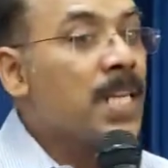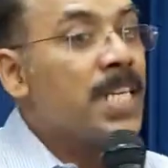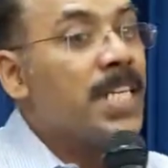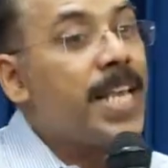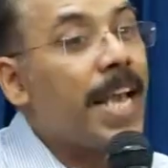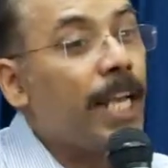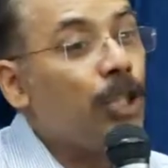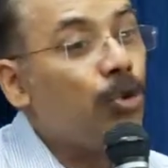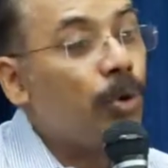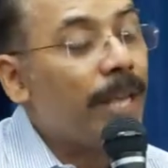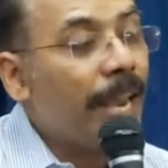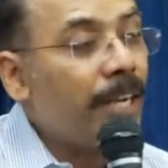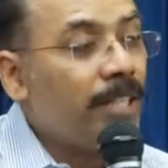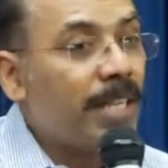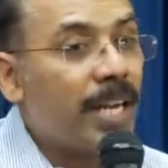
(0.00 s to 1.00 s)

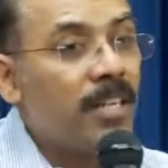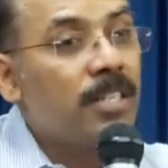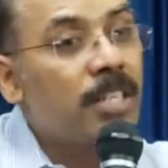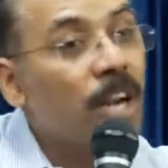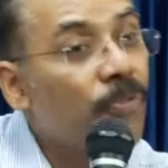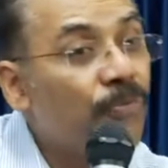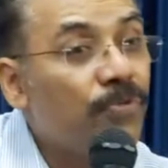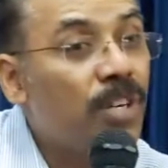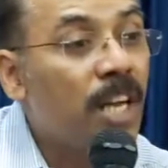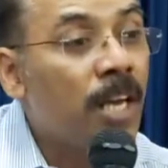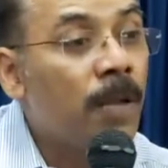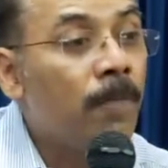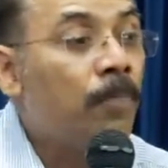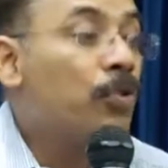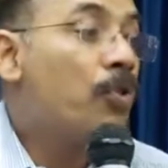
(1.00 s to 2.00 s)
education
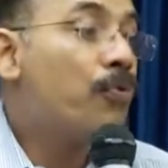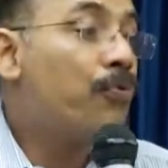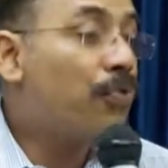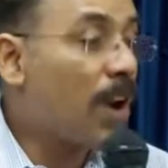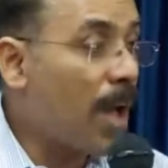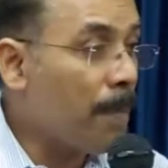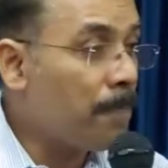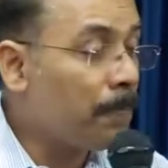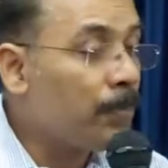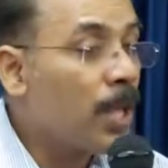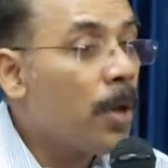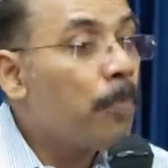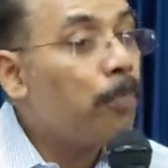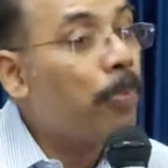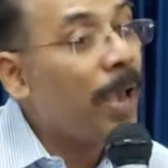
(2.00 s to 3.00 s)
shifting
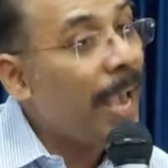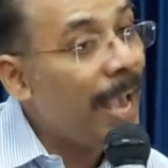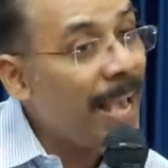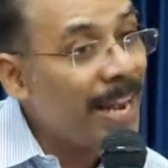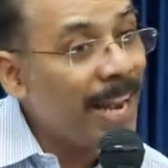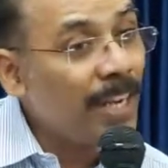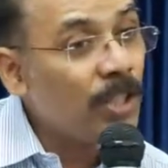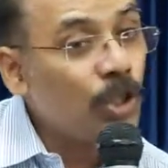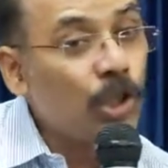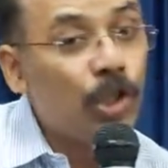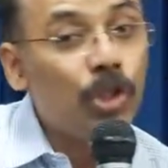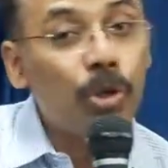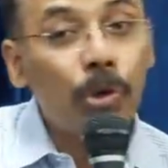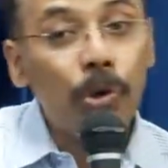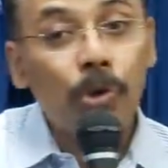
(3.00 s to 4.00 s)
from parents
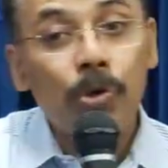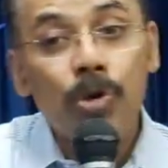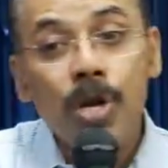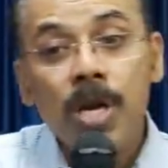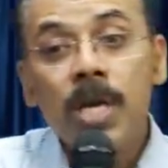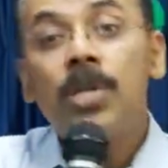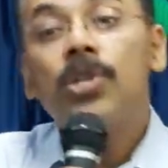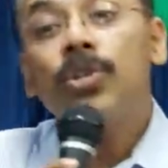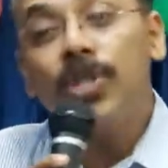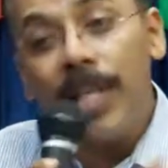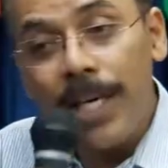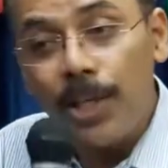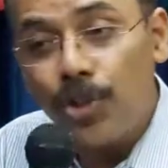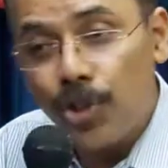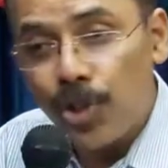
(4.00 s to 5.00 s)
to
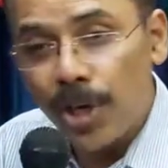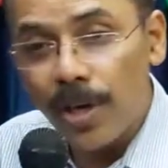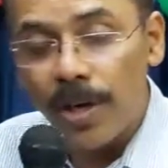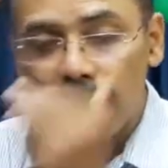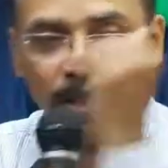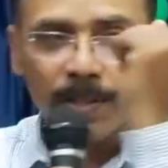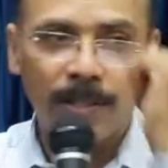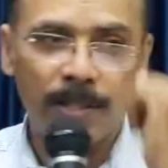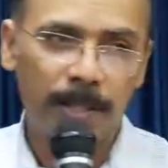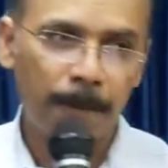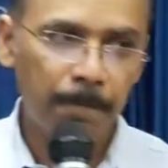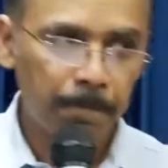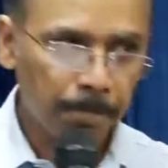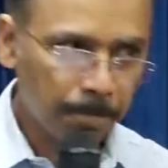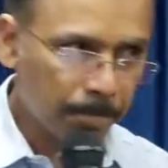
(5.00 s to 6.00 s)
teachers
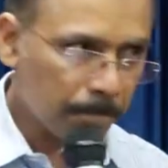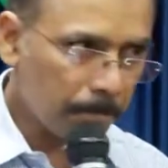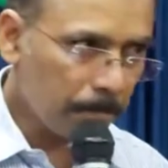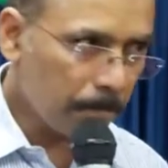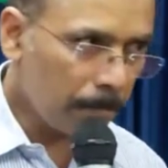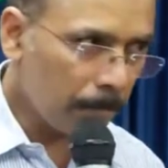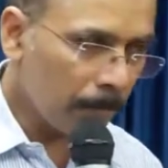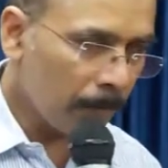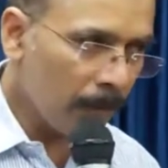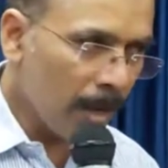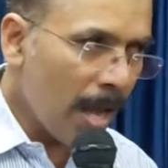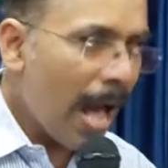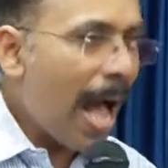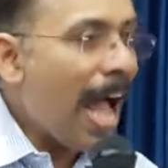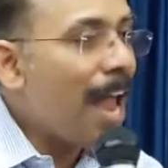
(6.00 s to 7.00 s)

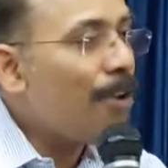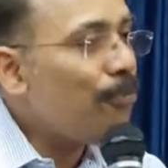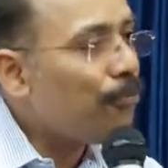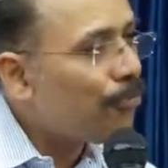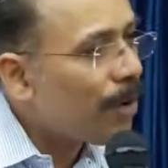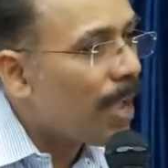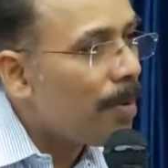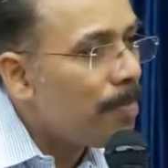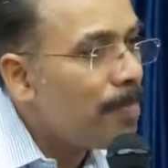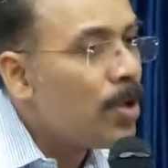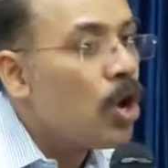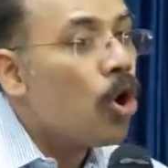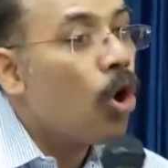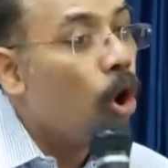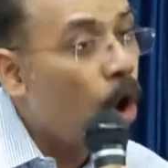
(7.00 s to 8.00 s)
and
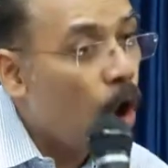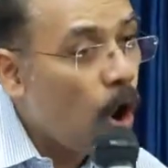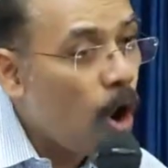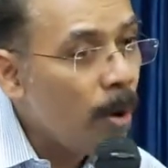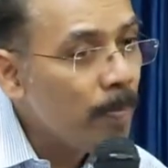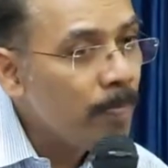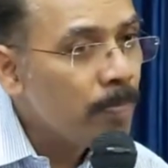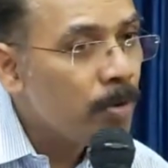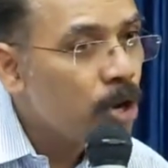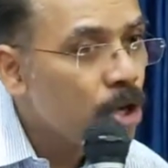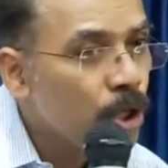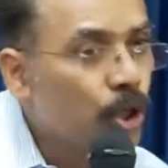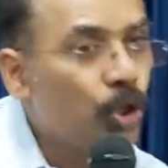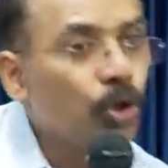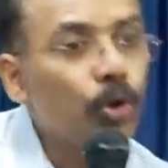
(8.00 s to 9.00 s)
from home
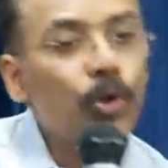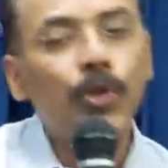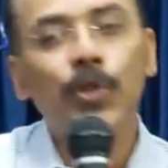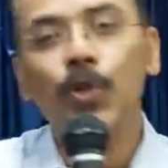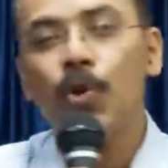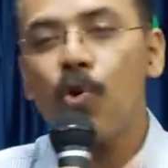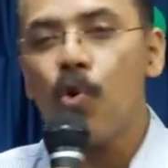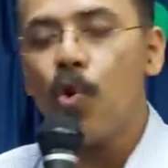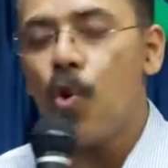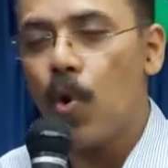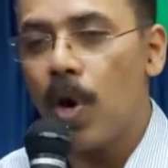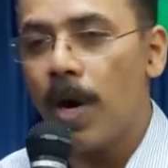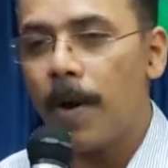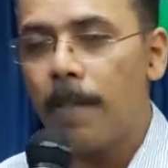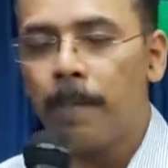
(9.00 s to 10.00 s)
to
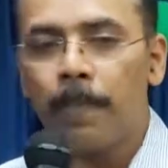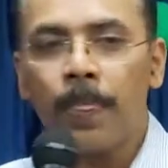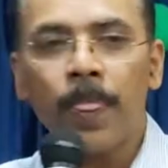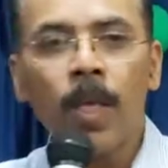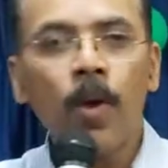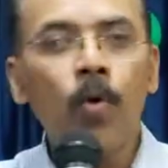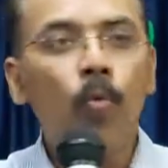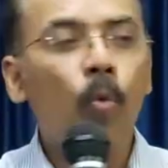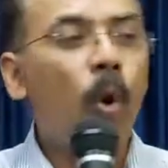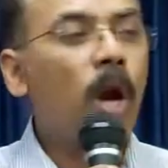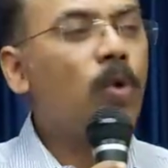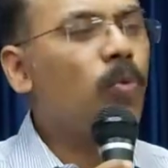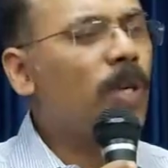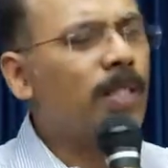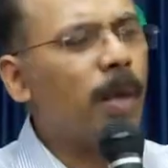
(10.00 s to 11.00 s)
school.
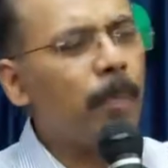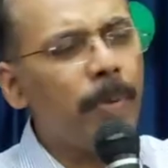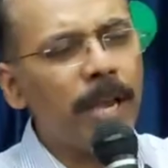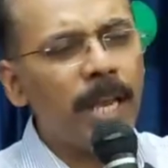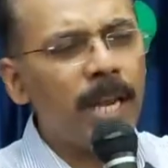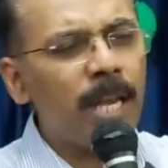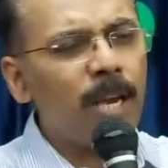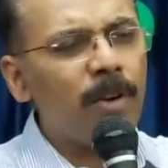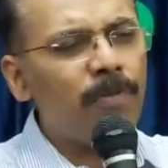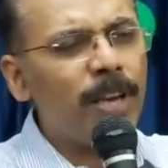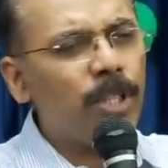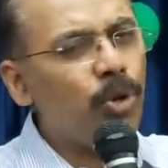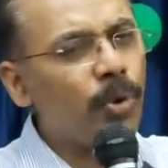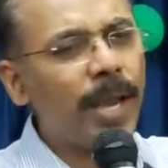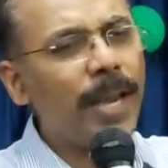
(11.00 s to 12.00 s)
What was the beginning of
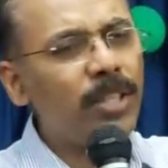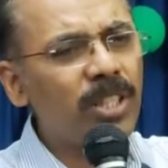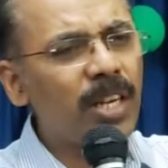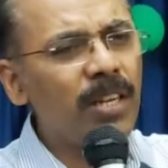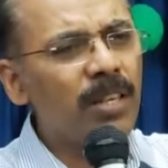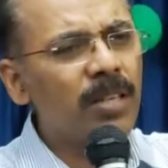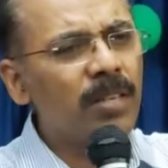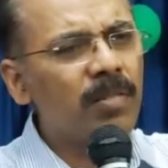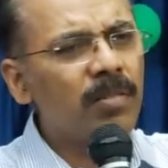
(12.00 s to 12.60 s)
education?